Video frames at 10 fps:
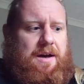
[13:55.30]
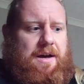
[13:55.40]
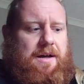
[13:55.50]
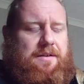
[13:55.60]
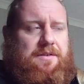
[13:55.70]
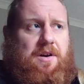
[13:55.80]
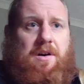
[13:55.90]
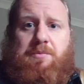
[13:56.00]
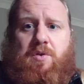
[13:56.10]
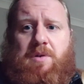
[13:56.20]
And
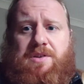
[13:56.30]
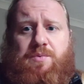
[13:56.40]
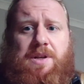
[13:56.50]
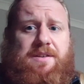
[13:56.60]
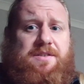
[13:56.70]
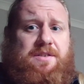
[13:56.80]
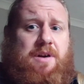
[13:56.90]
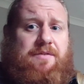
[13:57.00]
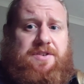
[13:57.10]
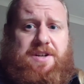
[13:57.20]
I'm always willing to
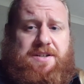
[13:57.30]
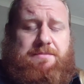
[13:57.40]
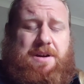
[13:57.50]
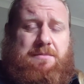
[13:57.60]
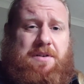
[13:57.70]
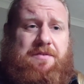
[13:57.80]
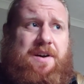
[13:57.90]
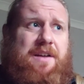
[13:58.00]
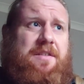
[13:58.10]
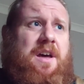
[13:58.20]
have a chat about my
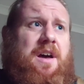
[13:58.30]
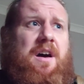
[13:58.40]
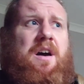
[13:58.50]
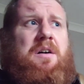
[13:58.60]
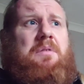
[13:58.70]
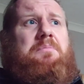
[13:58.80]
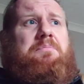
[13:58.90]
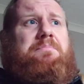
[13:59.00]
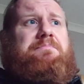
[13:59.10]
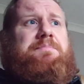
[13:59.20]
faith
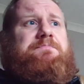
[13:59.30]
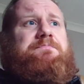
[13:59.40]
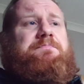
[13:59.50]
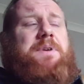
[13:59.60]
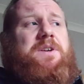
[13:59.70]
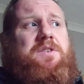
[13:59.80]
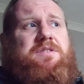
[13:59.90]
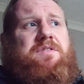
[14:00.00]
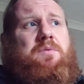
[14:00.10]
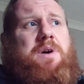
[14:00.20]

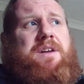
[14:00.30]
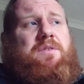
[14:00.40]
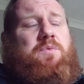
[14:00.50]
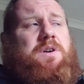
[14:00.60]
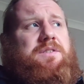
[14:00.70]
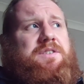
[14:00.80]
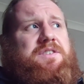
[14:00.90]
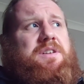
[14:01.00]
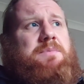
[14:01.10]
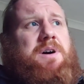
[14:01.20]
because of the way the world is
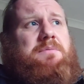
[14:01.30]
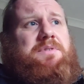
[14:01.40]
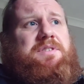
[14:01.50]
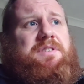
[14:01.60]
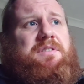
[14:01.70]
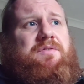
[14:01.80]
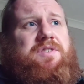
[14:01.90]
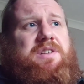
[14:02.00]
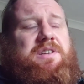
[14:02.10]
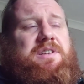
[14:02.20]
at the moment, and
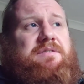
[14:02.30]
obviously the